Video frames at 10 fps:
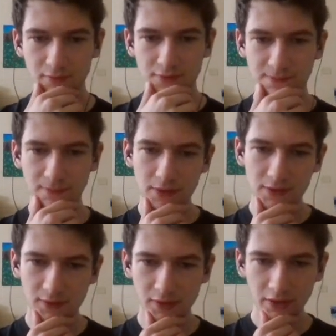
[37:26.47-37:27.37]
Let's
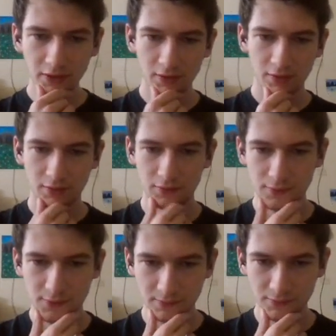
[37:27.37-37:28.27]
mentally
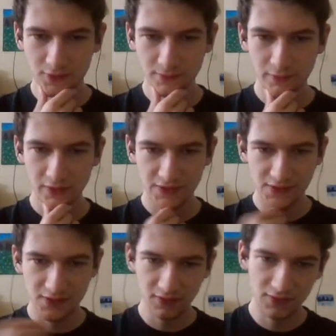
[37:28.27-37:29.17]
do some
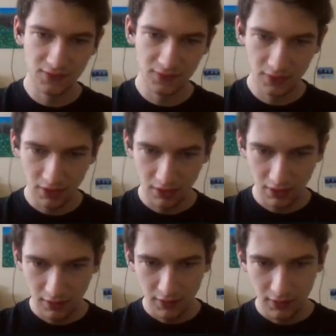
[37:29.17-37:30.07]
gymnastics.
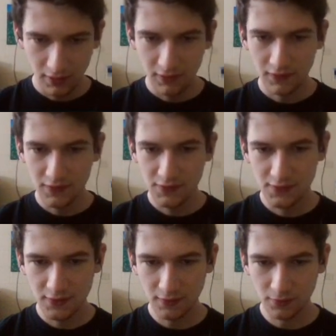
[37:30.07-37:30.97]

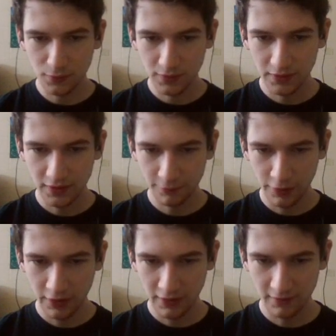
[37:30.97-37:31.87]
This 2,
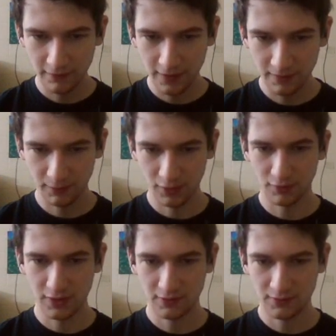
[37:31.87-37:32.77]
if we have him
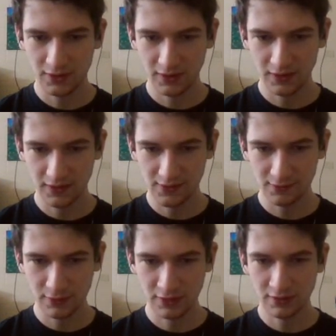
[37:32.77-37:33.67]
go down to get
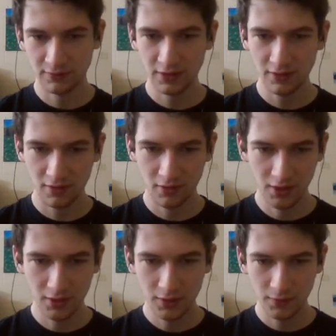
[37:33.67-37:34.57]
this one down here,
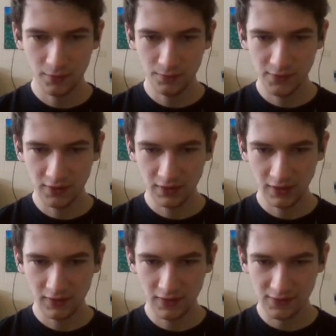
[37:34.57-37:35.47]
who's going to
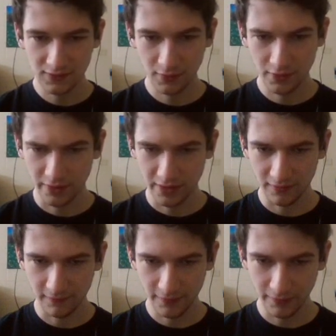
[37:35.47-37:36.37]
get this? I'll go
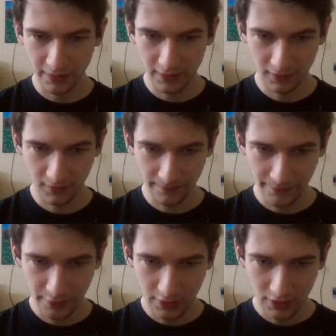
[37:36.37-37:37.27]
ahead and fill that in.
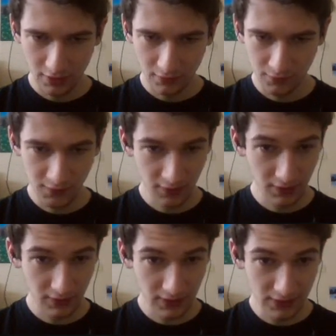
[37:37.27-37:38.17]
Who's
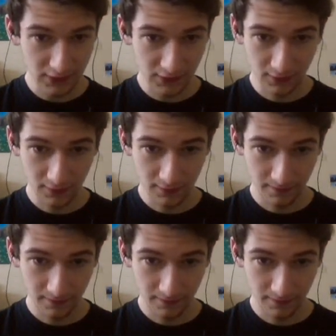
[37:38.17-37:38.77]
going to get this?